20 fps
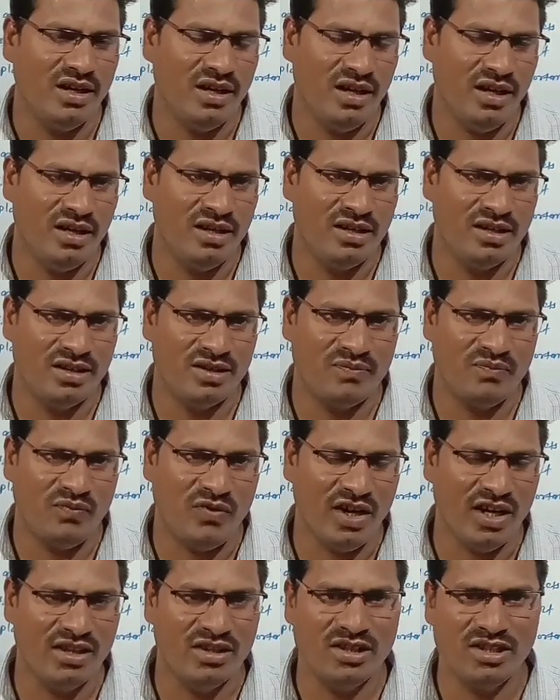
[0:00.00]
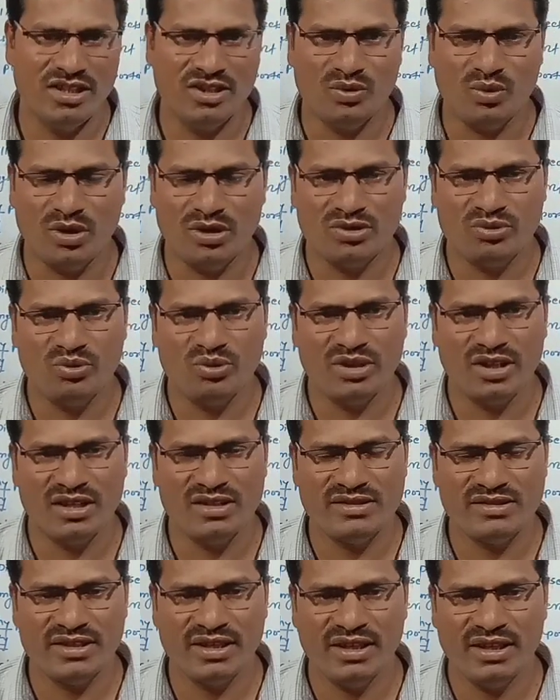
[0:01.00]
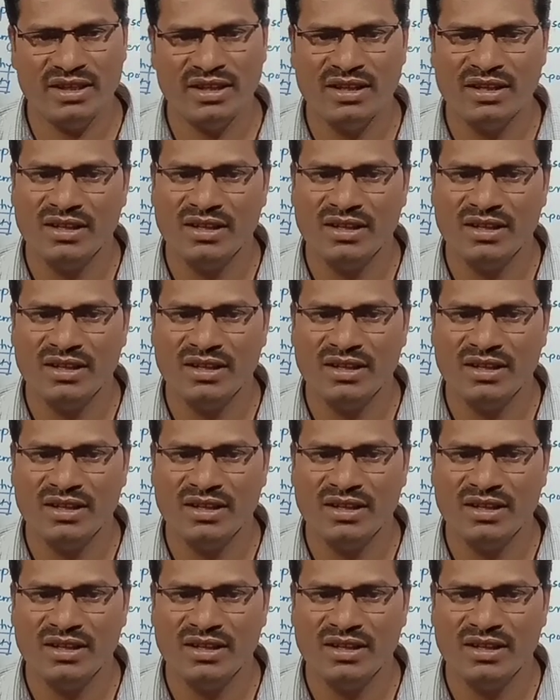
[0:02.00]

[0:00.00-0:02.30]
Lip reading: And finally, what we can say,